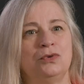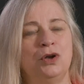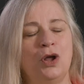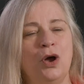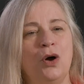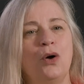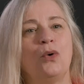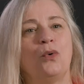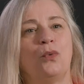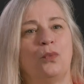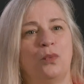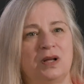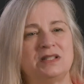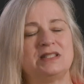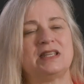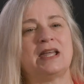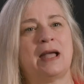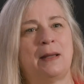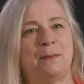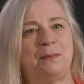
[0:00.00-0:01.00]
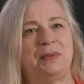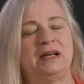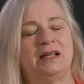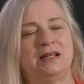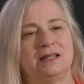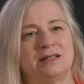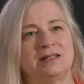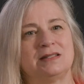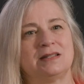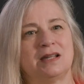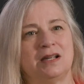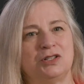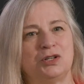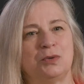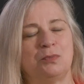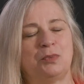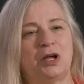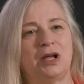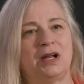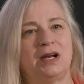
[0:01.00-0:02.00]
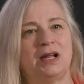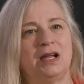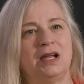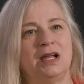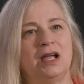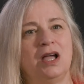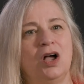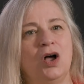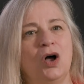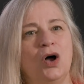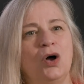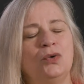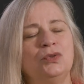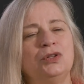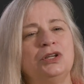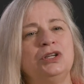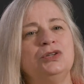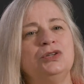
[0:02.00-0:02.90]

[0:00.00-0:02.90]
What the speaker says: know what's happening inside your body. Only